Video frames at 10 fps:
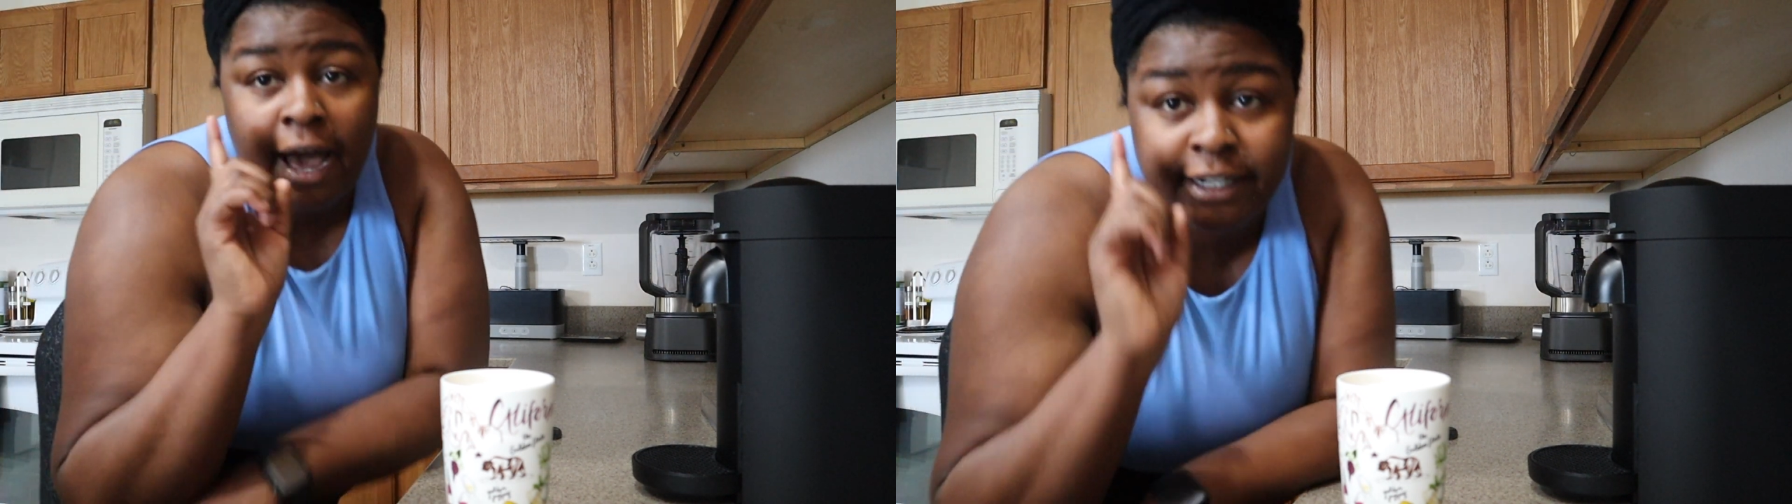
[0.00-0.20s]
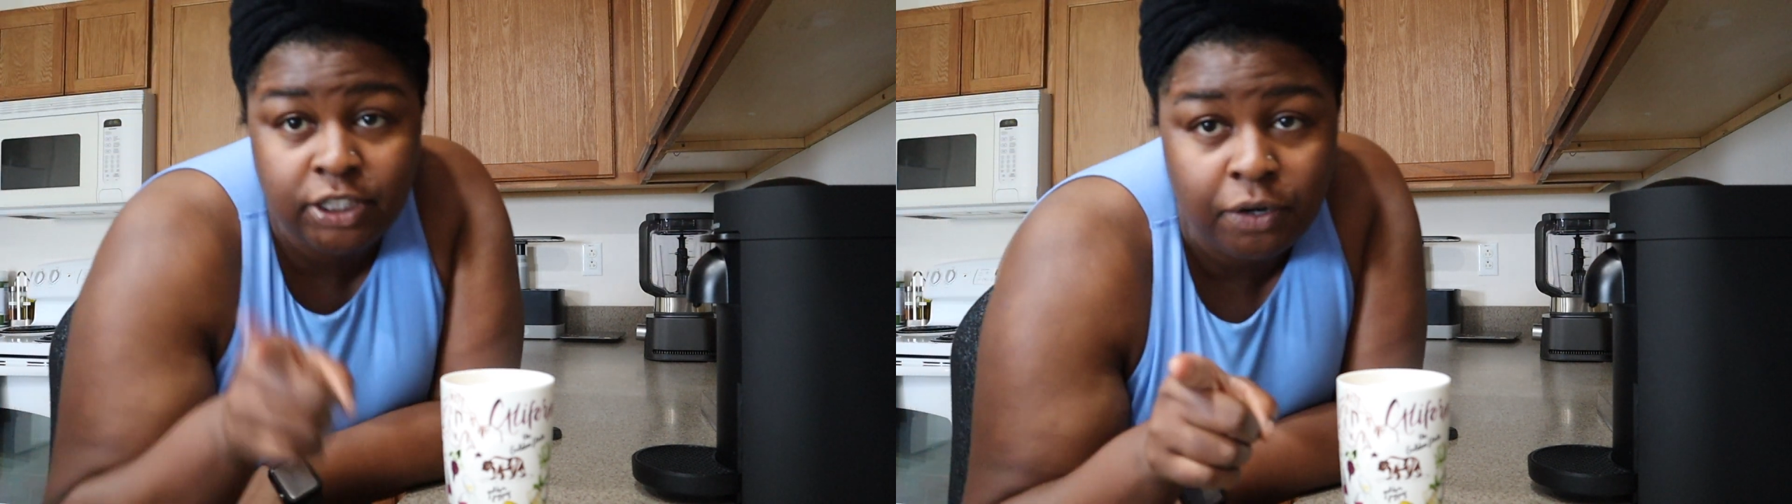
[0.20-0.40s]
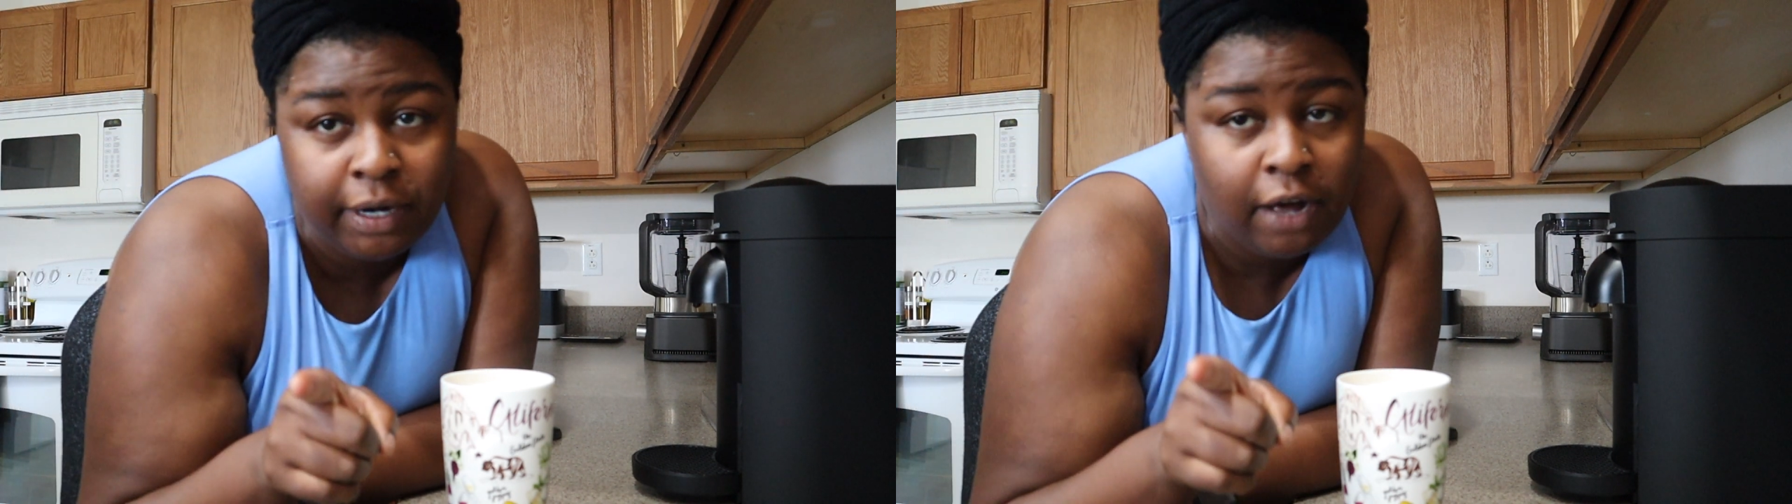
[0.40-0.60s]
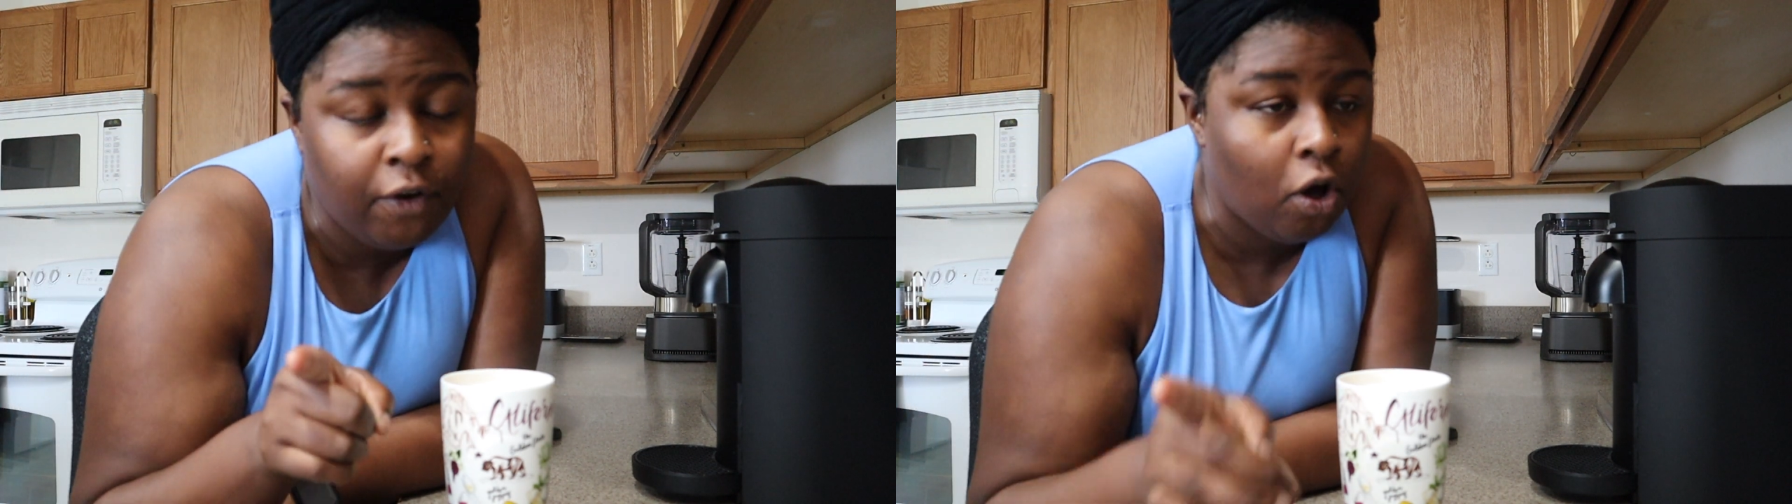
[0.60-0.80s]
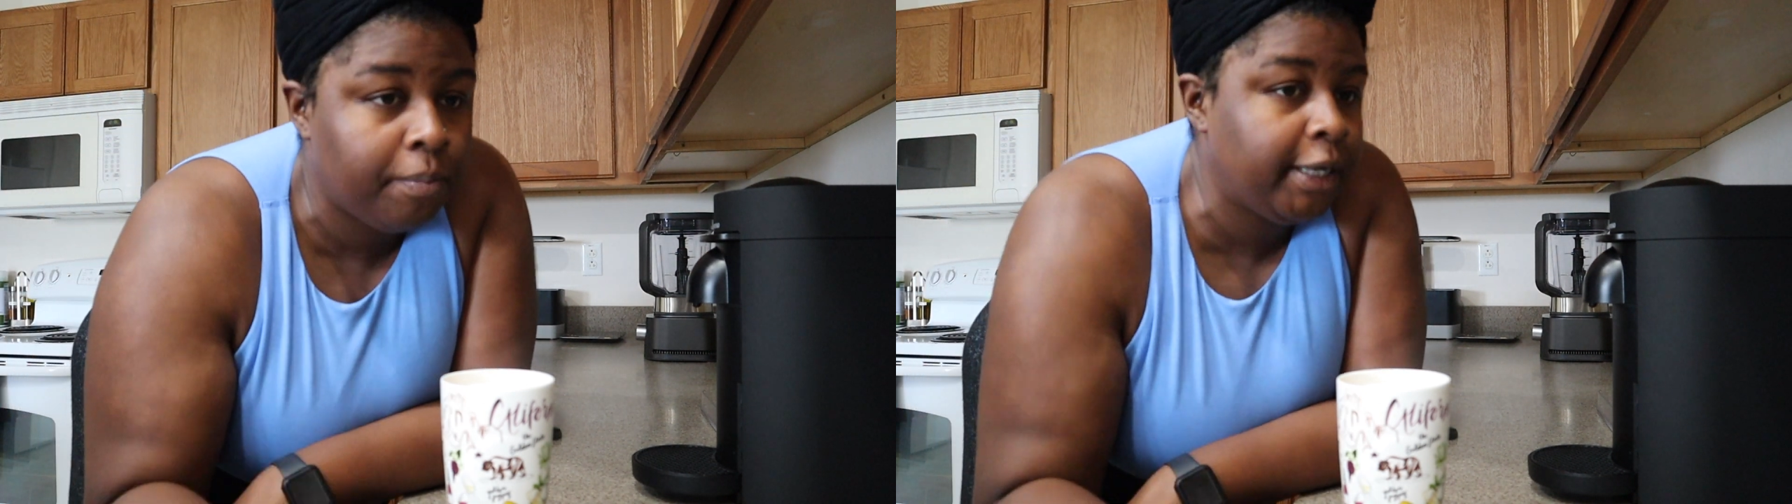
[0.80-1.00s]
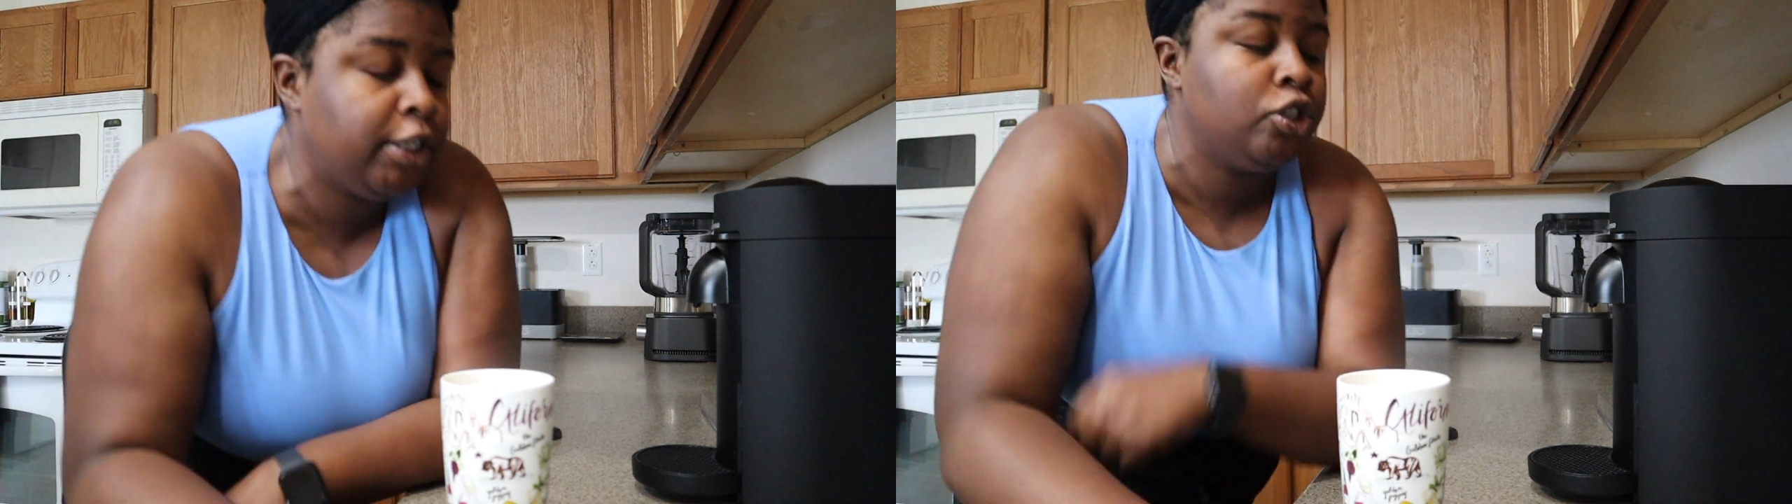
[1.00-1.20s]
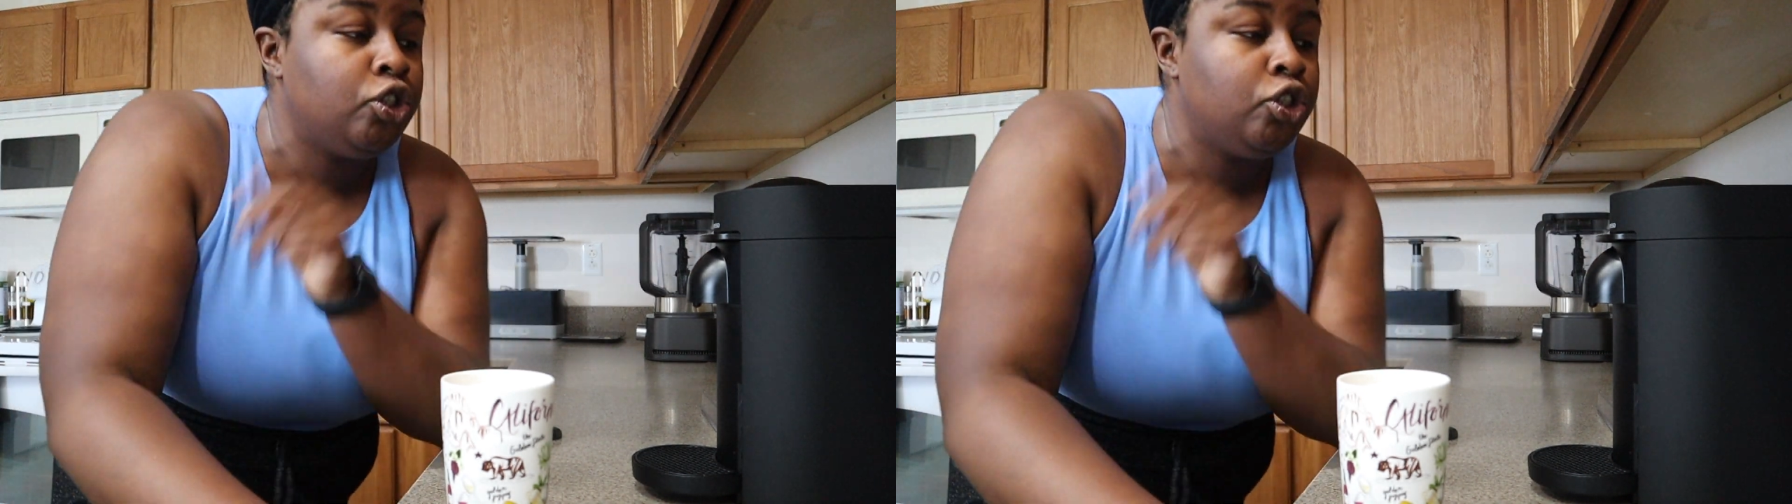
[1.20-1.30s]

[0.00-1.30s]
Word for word: I don't have almond.